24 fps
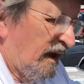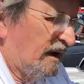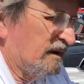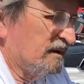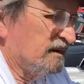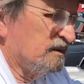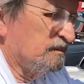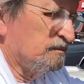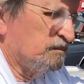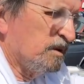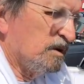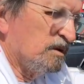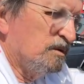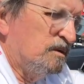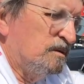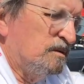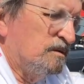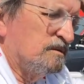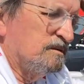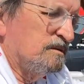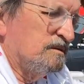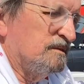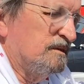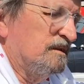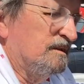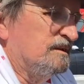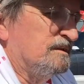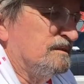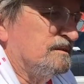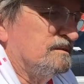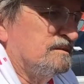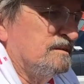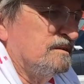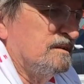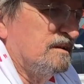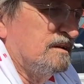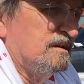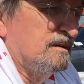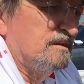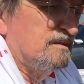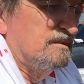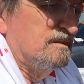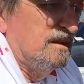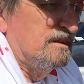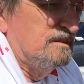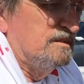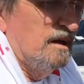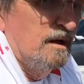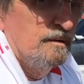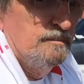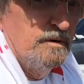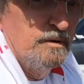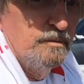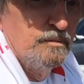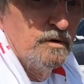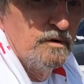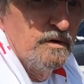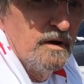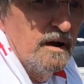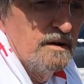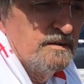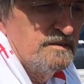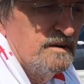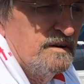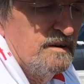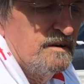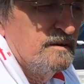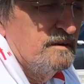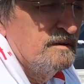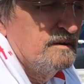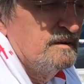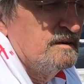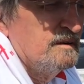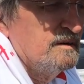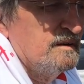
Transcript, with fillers: out of the blue, you know. That's, I mean, we were out there